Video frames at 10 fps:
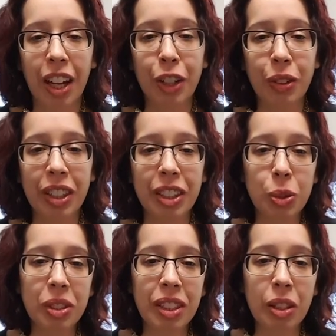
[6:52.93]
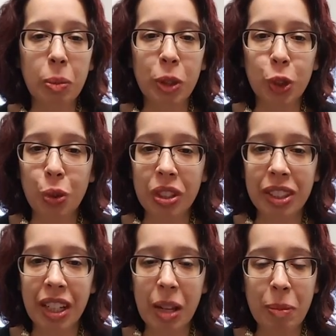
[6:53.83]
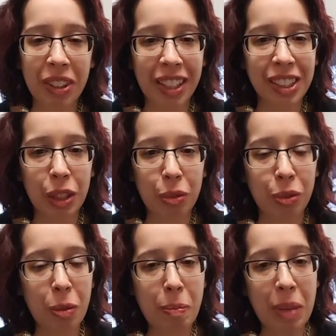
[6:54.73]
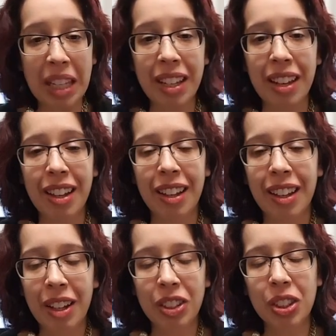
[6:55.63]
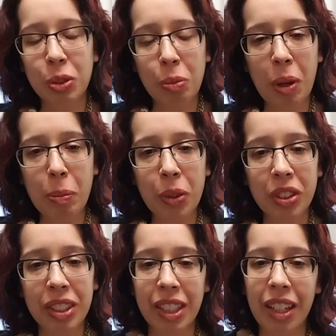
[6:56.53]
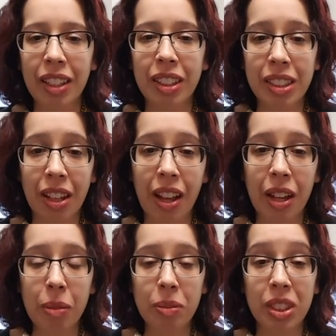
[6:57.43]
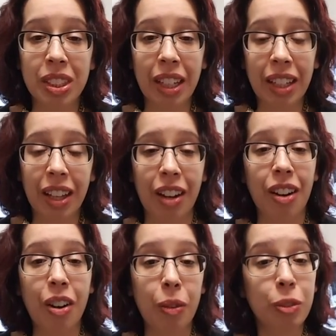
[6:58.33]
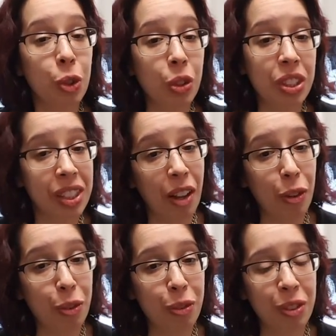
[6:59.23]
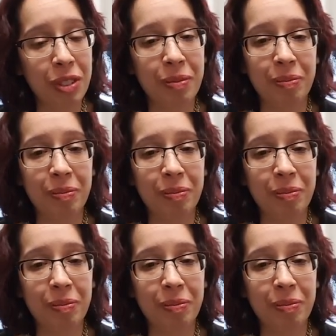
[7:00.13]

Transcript: I know that this one's a little bit short today, but that's it for me. Just remember to take the time to take care of yourself.